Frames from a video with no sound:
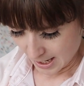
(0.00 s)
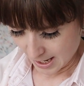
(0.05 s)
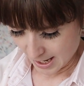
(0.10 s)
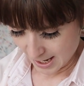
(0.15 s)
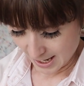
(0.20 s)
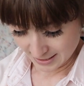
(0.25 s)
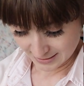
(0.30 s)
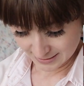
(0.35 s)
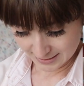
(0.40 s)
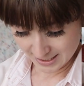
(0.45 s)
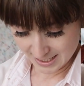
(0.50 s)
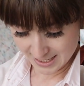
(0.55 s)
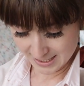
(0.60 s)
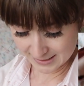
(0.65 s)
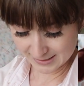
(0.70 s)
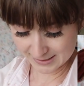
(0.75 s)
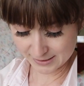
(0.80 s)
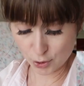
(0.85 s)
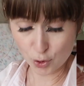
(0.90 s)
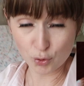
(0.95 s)
and
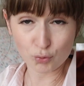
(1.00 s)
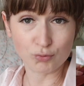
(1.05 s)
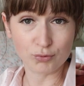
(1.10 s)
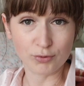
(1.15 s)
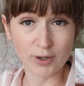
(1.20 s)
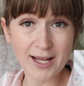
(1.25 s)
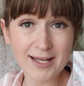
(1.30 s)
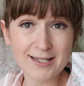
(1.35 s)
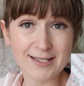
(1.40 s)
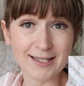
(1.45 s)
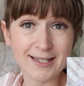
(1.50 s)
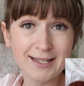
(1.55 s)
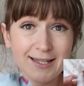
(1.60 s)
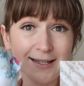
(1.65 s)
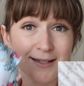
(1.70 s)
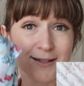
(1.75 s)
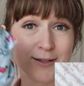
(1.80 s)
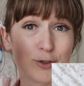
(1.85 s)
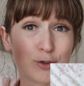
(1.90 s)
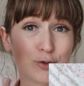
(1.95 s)
it's ready
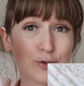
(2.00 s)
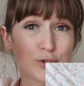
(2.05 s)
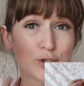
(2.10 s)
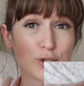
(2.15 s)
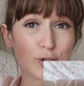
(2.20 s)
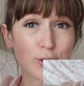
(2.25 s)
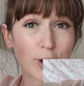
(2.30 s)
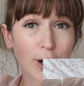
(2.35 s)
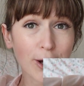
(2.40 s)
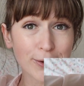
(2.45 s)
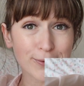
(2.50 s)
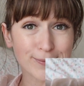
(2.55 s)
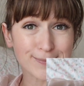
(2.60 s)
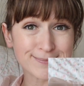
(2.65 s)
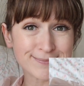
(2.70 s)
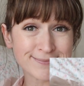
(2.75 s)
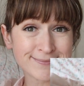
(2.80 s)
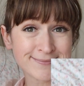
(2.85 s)
to go.